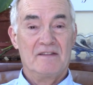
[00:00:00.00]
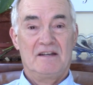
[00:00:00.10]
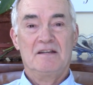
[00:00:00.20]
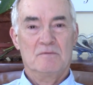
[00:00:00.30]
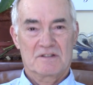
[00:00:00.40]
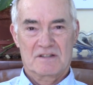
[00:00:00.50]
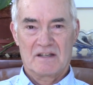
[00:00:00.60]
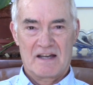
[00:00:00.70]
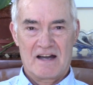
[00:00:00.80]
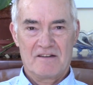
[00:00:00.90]
that he was
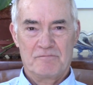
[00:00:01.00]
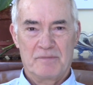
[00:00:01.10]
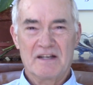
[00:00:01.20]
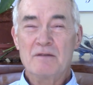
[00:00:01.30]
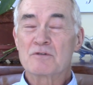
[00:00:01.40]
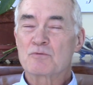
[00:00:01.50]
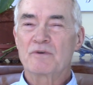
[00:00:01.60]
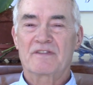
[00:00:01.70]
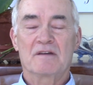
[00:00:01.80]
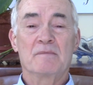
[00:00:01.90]
alive, but he was
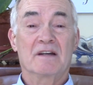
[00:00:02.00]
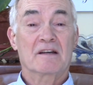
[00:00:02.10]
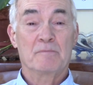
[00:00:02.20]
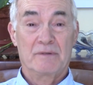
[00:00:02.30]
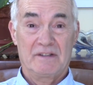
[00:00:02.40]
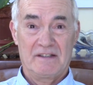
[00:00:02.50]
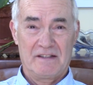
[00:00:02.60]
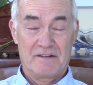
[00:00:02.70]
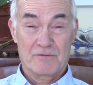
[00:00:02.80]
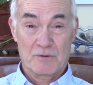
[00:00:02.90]
with them in a completely
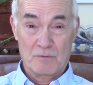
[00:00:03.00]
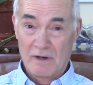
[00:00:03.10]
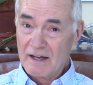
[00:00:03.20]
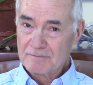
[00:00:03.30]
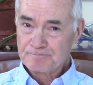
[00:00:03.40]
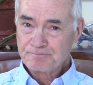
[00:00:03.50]
different way.